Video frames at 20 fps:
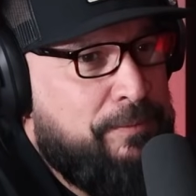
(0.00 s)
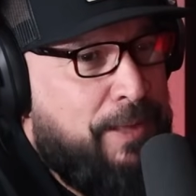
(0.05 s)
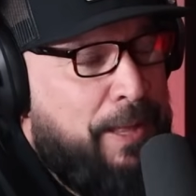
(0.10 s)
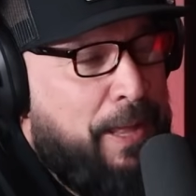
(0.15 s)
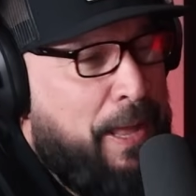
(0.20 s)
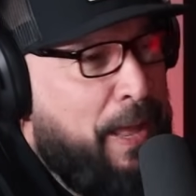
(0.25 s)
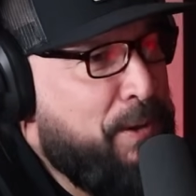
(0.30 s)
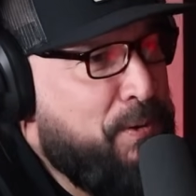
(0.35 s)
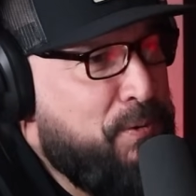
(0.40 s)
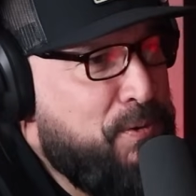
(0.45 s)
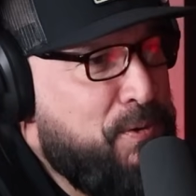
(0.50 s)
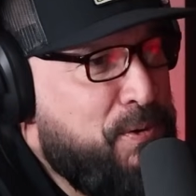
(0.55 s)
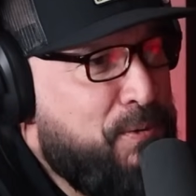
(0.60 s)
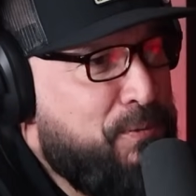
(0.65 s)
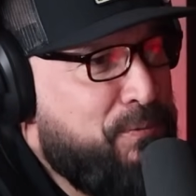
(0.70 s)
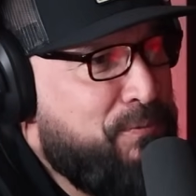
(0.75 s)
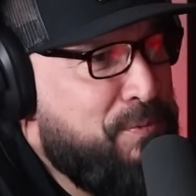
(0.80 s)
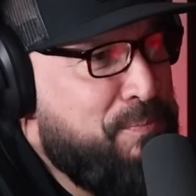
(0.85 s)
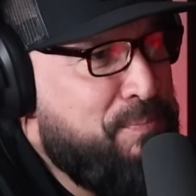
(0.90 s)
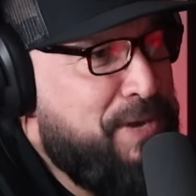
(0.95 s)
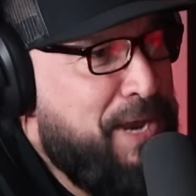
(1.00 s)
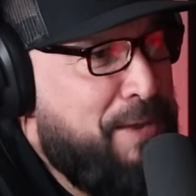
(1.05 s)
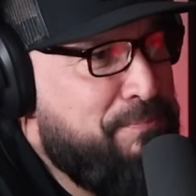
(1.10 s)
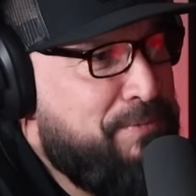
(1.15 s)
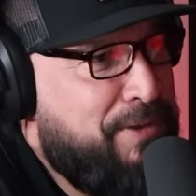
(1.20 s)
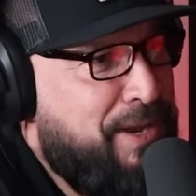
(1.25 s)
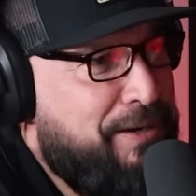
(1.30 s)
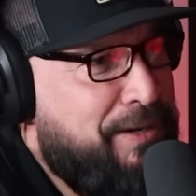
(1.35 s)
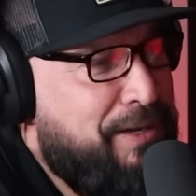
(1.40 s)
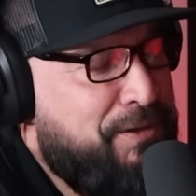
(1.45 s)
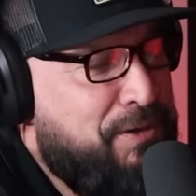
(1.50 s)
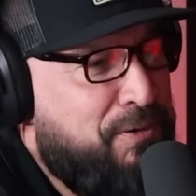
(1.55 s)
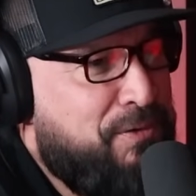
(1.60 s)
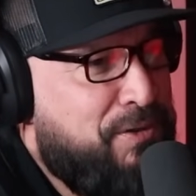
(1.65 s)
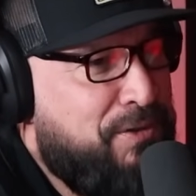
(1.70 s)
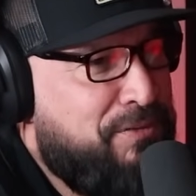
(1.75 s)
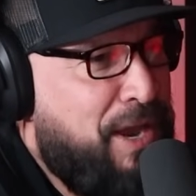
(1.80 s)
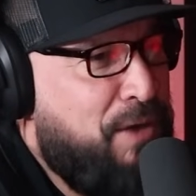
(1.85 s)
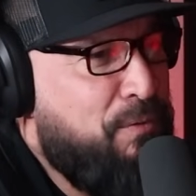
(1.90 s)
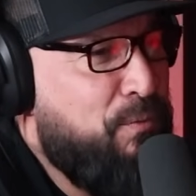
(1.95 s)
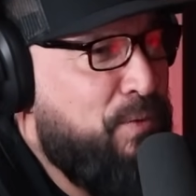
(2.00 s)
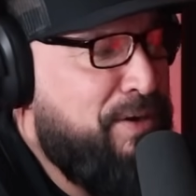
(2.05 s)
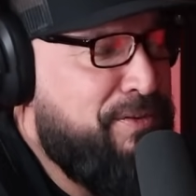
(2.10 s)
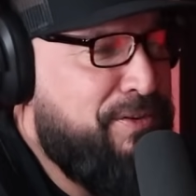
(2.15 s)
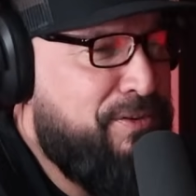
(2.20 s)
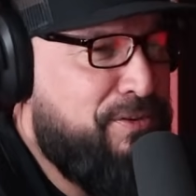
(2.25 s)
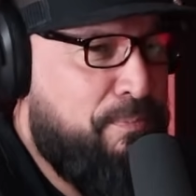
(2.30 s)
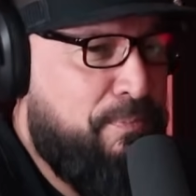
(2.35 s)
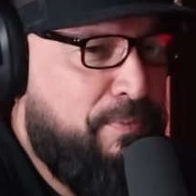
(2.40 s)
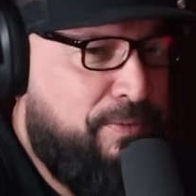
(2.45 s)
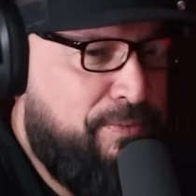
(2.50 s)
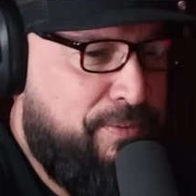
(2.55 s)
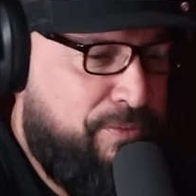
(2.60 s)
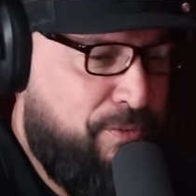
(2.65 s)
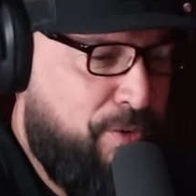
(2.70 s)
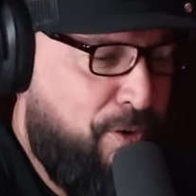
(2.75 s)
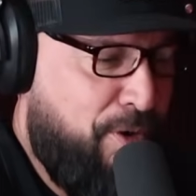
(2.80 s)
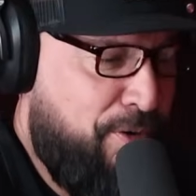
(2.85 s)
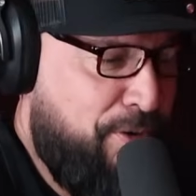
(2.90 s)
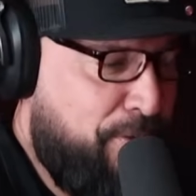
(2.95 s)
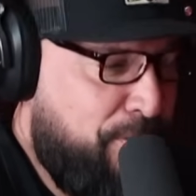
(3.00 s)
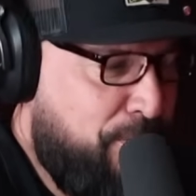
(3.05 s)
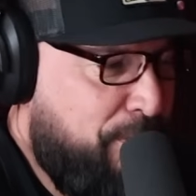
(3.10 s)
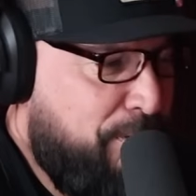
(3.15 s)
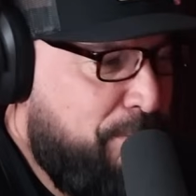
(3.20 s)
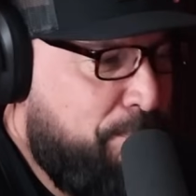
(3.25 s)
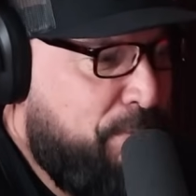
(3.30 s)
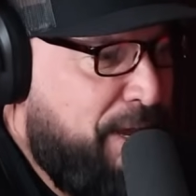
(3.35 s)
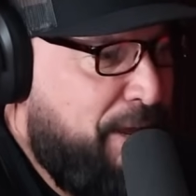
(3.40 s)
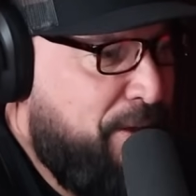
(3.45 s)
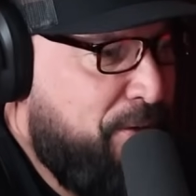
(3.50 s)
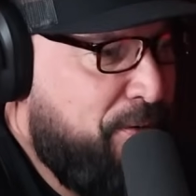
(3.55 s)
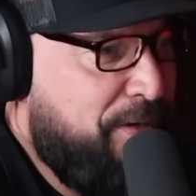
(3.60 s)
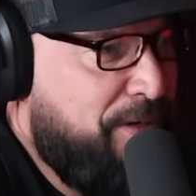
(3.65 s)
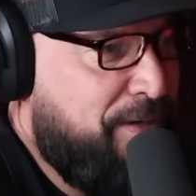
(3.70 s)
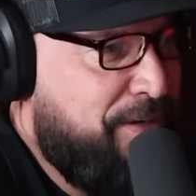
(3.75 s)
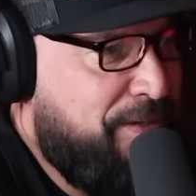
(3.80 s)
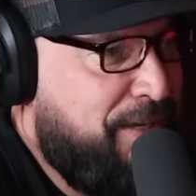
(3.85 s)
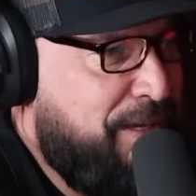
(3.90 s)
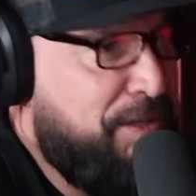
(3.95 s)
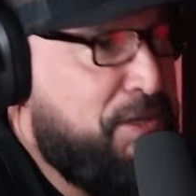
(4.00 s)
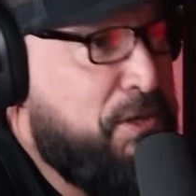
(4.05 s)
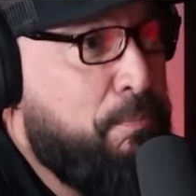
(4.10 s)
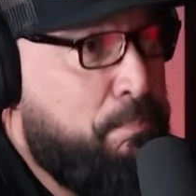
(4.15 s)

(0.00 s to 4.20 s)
I don't know. Sometimes because I read this article about a